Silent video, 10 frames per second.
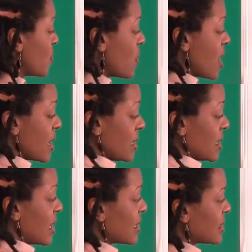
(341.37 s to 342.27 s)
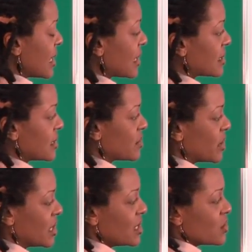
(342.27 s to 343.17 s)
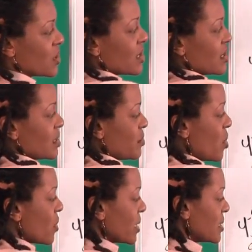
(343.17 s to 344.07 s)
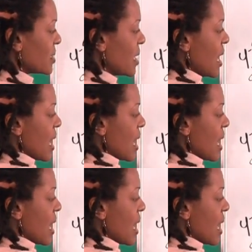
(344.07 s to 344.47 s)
the y and the x-axis, but each one of these points,